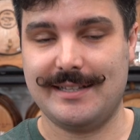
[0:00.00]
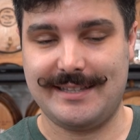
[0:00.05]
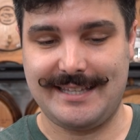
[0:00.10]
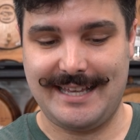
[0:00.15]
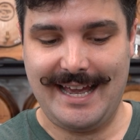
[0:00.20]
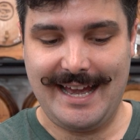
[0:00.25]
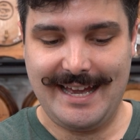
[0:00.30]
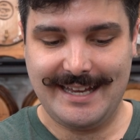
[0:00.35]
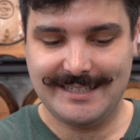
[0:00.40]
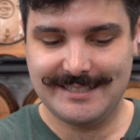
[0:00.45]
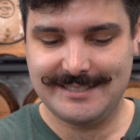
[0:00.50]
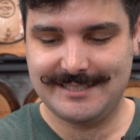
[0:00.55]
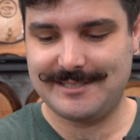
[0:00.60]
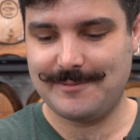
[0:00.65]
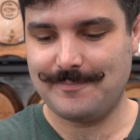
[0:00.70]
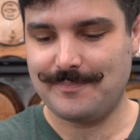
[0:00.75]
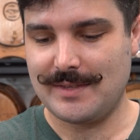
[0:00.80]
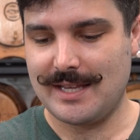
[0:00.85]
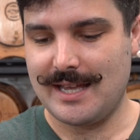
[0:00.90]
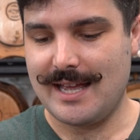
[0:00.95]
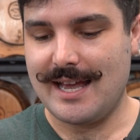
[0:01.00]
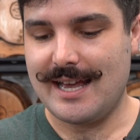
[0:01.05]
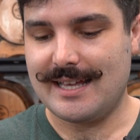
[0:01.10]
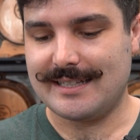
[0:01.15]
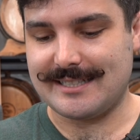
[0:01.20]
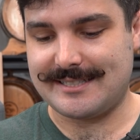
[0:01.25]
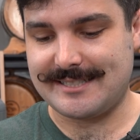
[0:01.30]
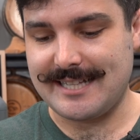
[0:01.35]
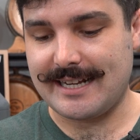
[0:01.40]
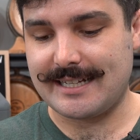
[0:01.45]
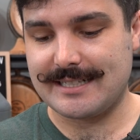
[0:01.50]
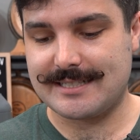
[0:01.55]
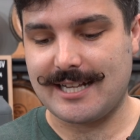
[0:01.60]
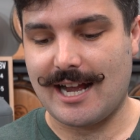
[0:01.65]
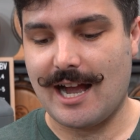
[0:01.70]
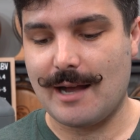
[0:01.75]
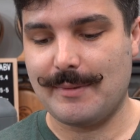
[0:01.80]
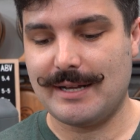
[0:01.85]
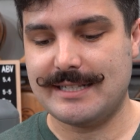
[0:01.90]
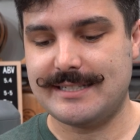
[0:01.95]
the eggs. The second
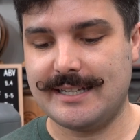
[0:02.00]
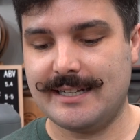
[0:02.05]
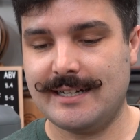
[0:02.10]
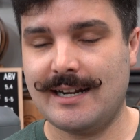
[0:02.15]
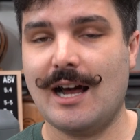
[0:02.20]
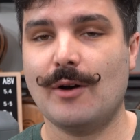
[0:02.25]
time I did it,